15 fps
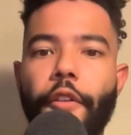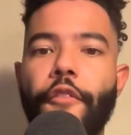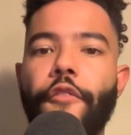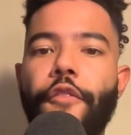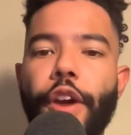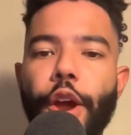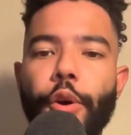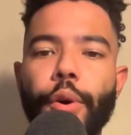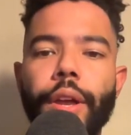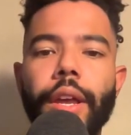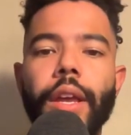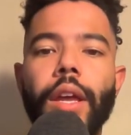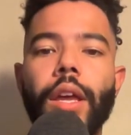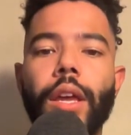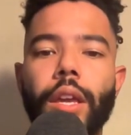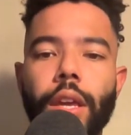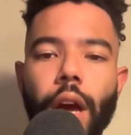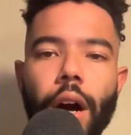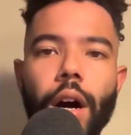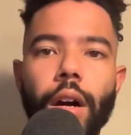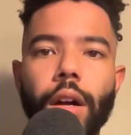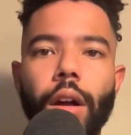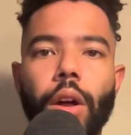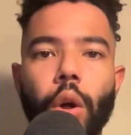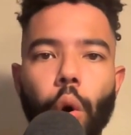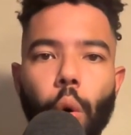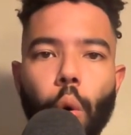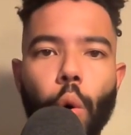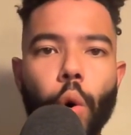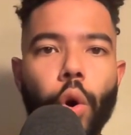very young
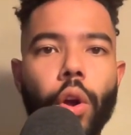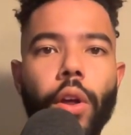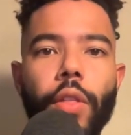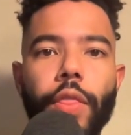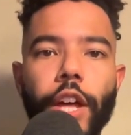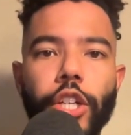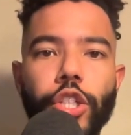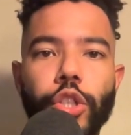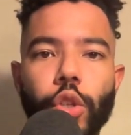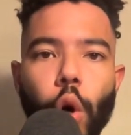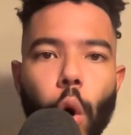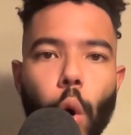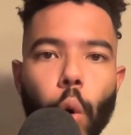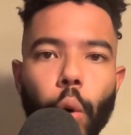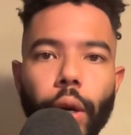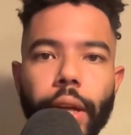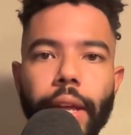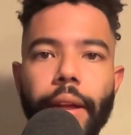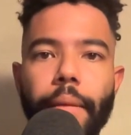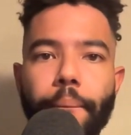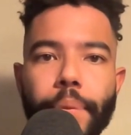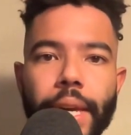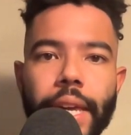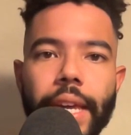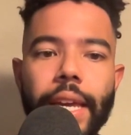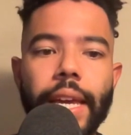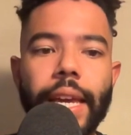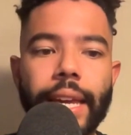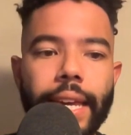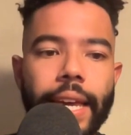core that should only
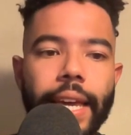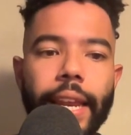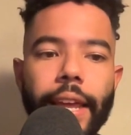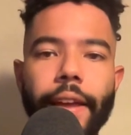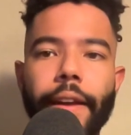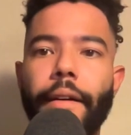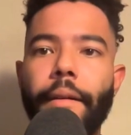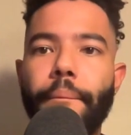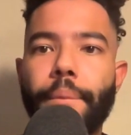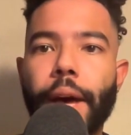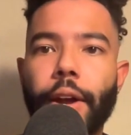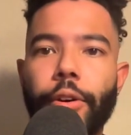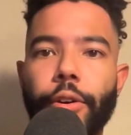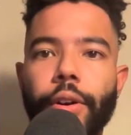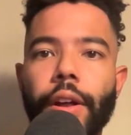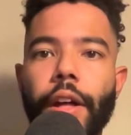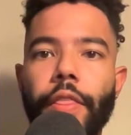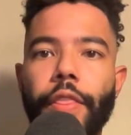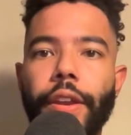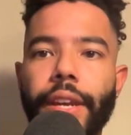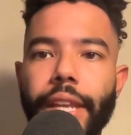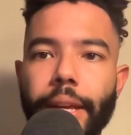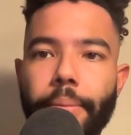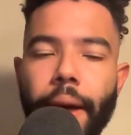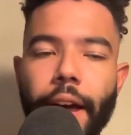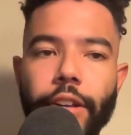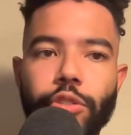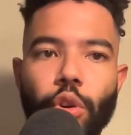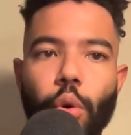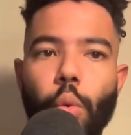be getting better. The
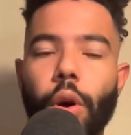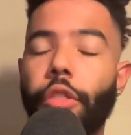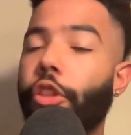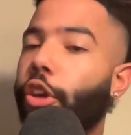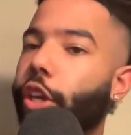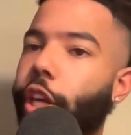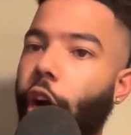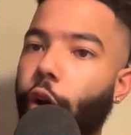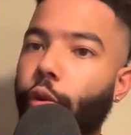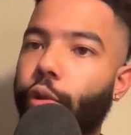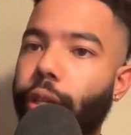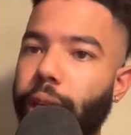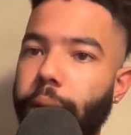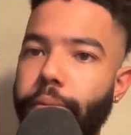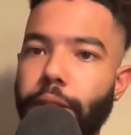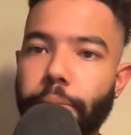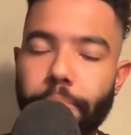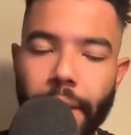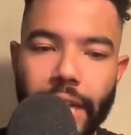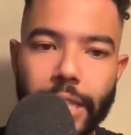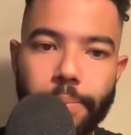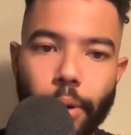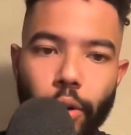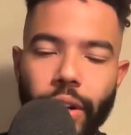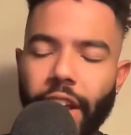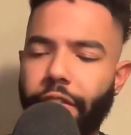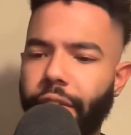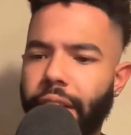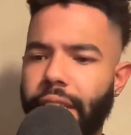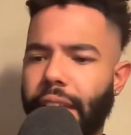D-backs are one of the younger teams in baseball,
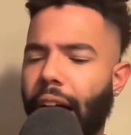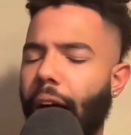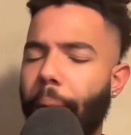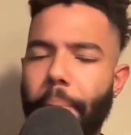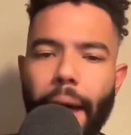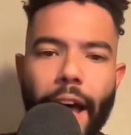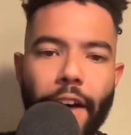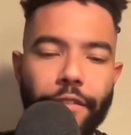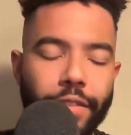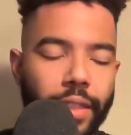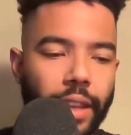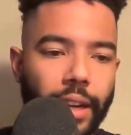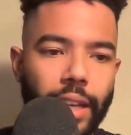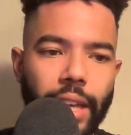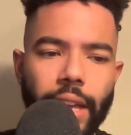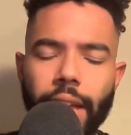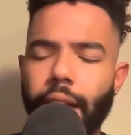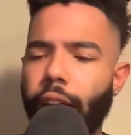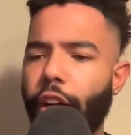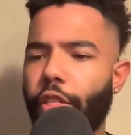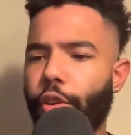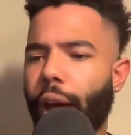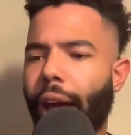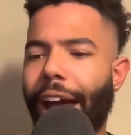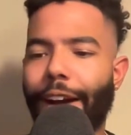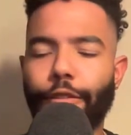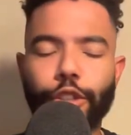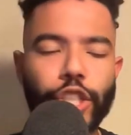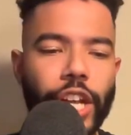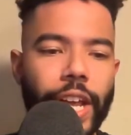definitely top half in the league. Their
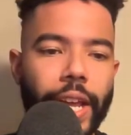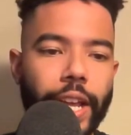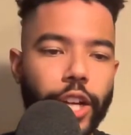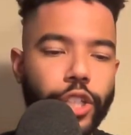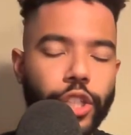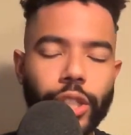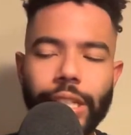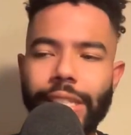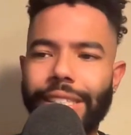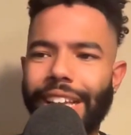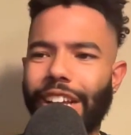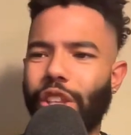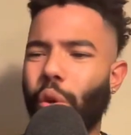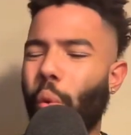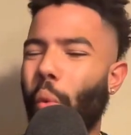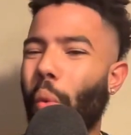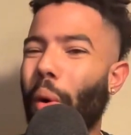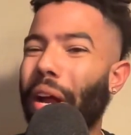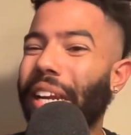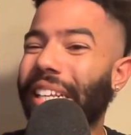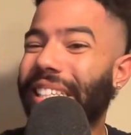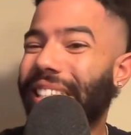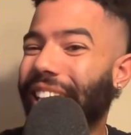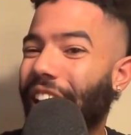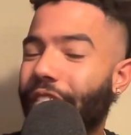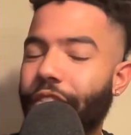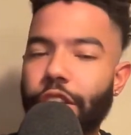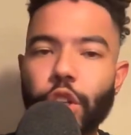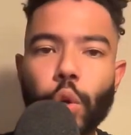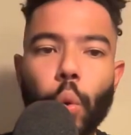average age is like
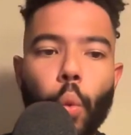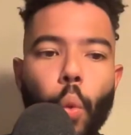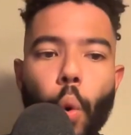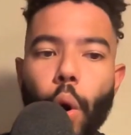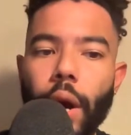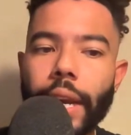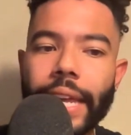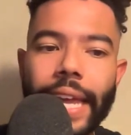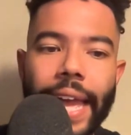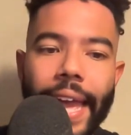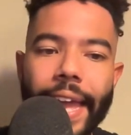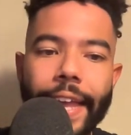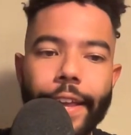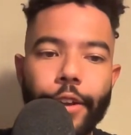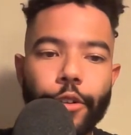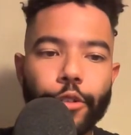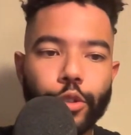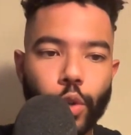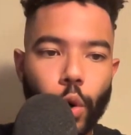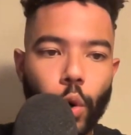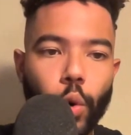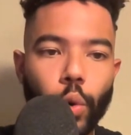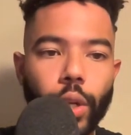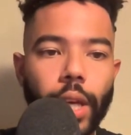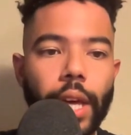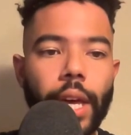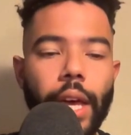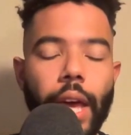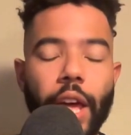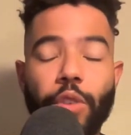27, 28 years old.
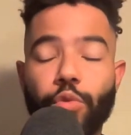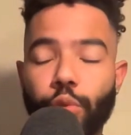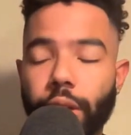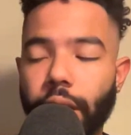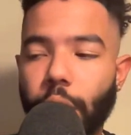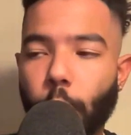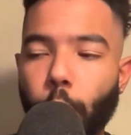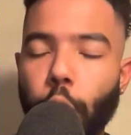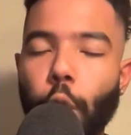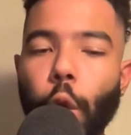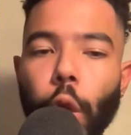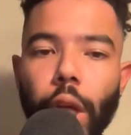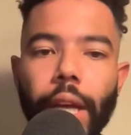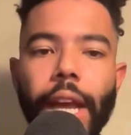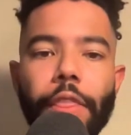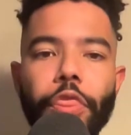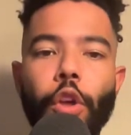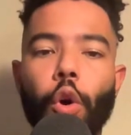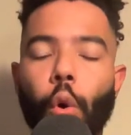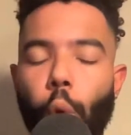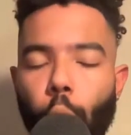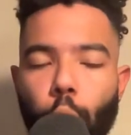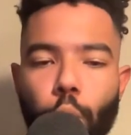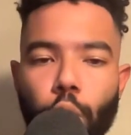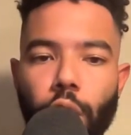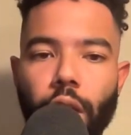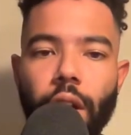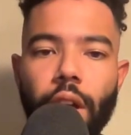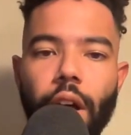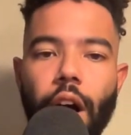And really, when you look at the
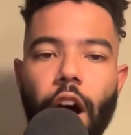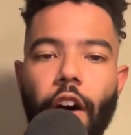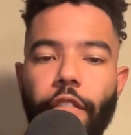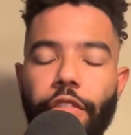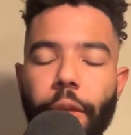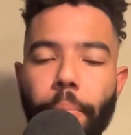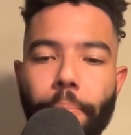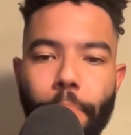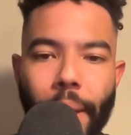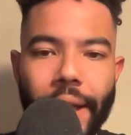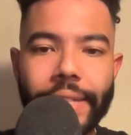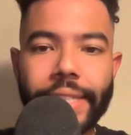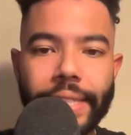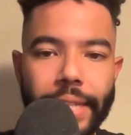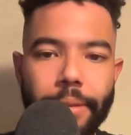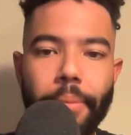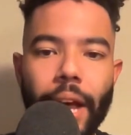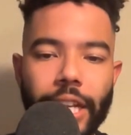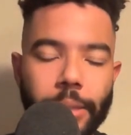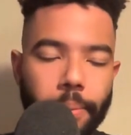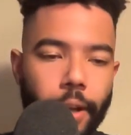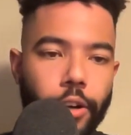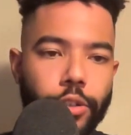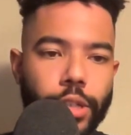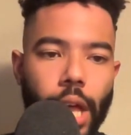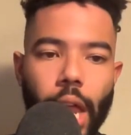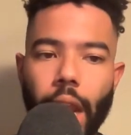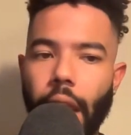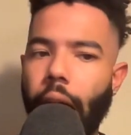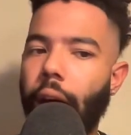core of the best D-backs players,
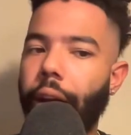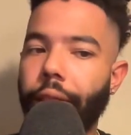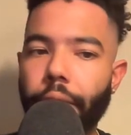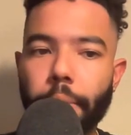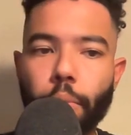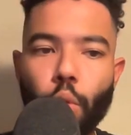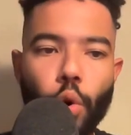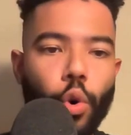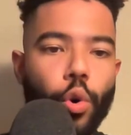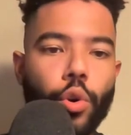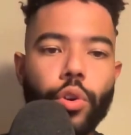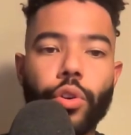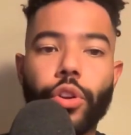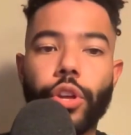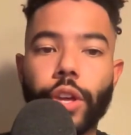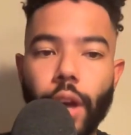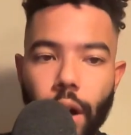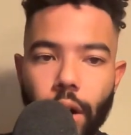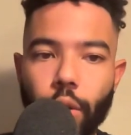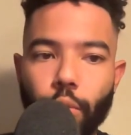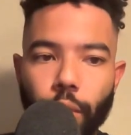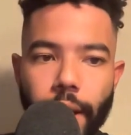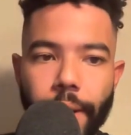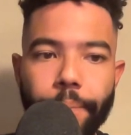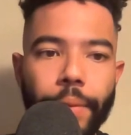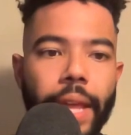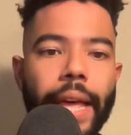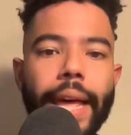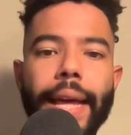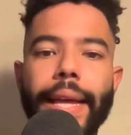a lot of them are young, right?
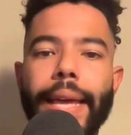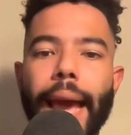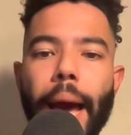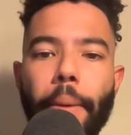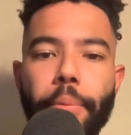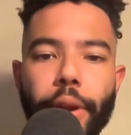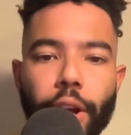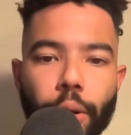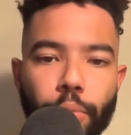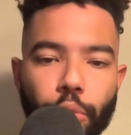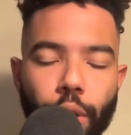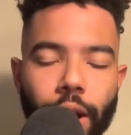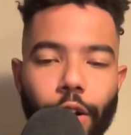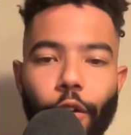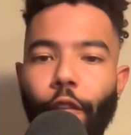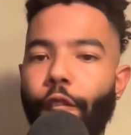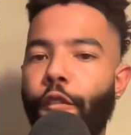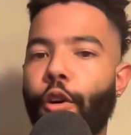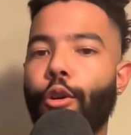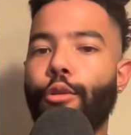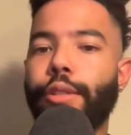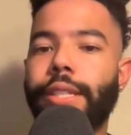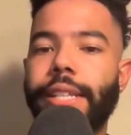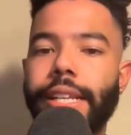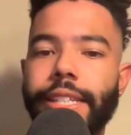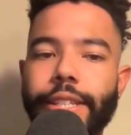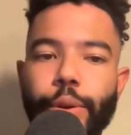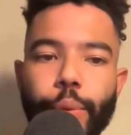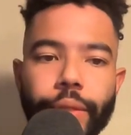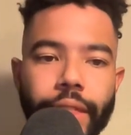Gabriel Moreno, first
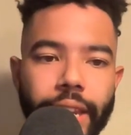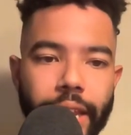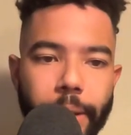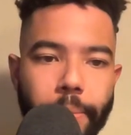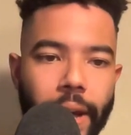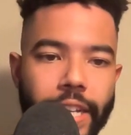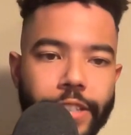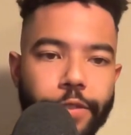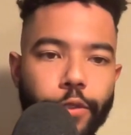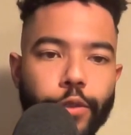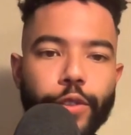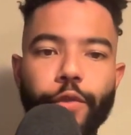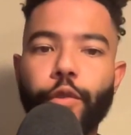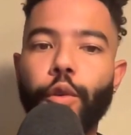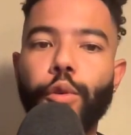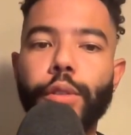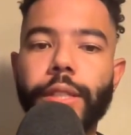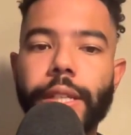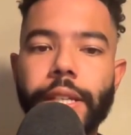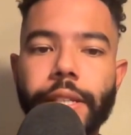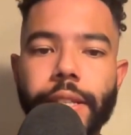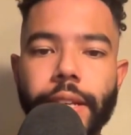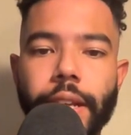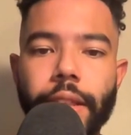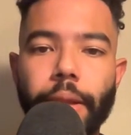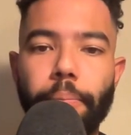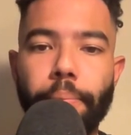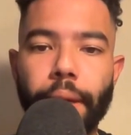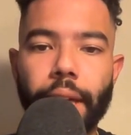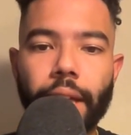season with the D-backs, first full season in the
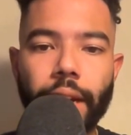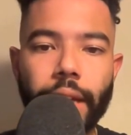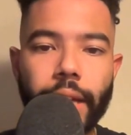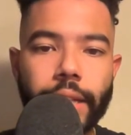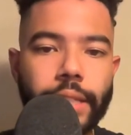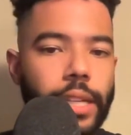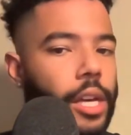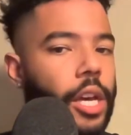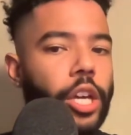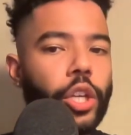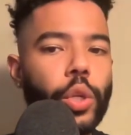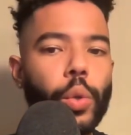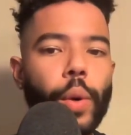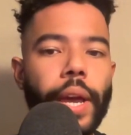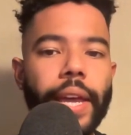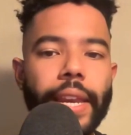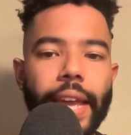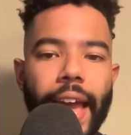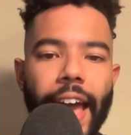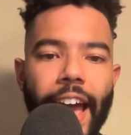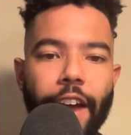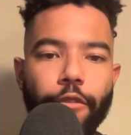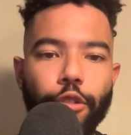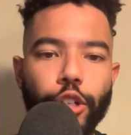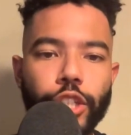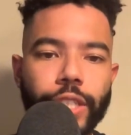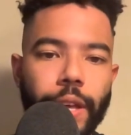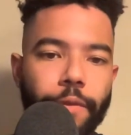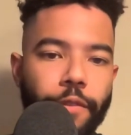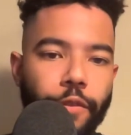big leagues, 280 average,
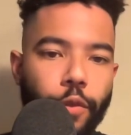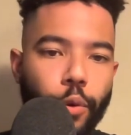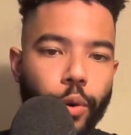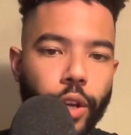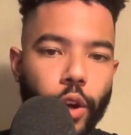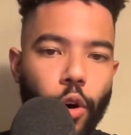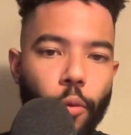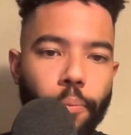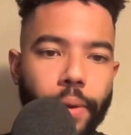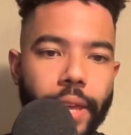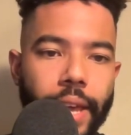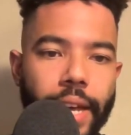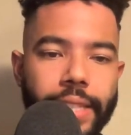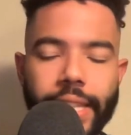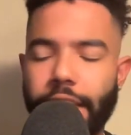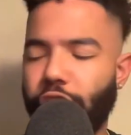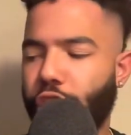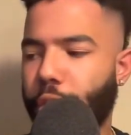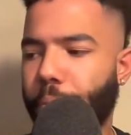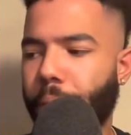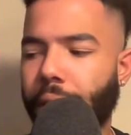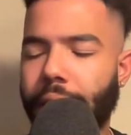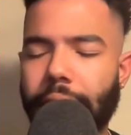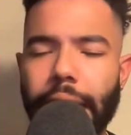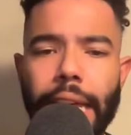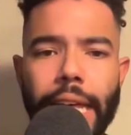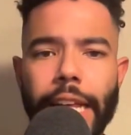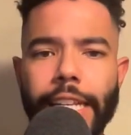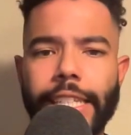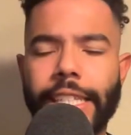740 OPS, and just played
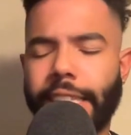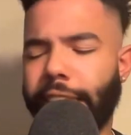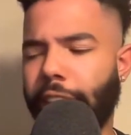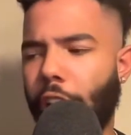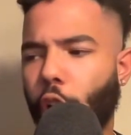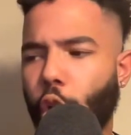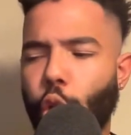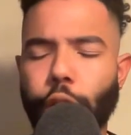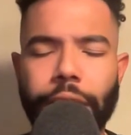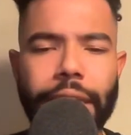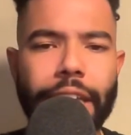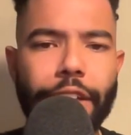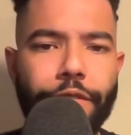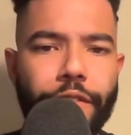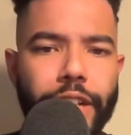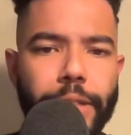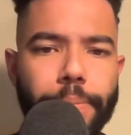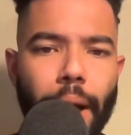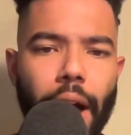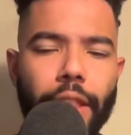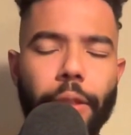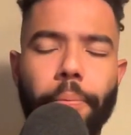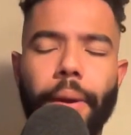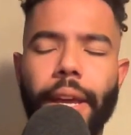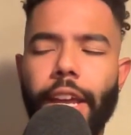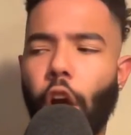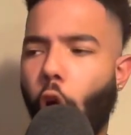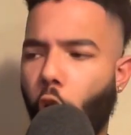stellar defense behind the plate.